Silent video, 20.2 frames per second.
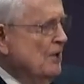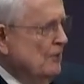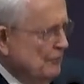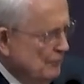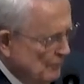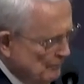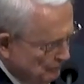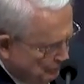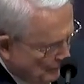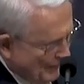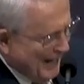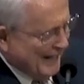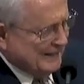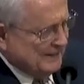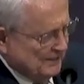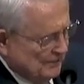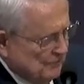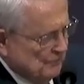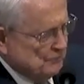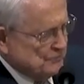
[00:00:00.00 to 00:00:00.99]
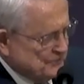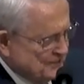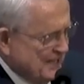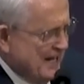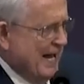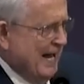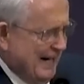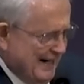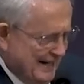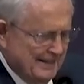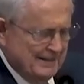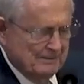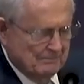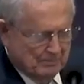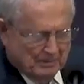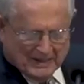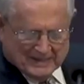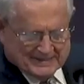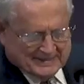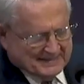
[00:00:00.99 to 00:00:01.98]
the practical side.
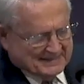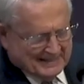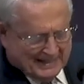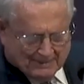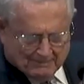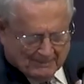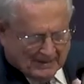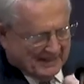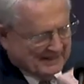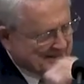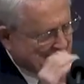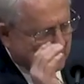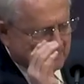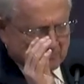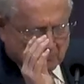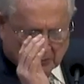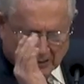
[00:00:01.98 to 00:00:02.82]
Plus, I'm not that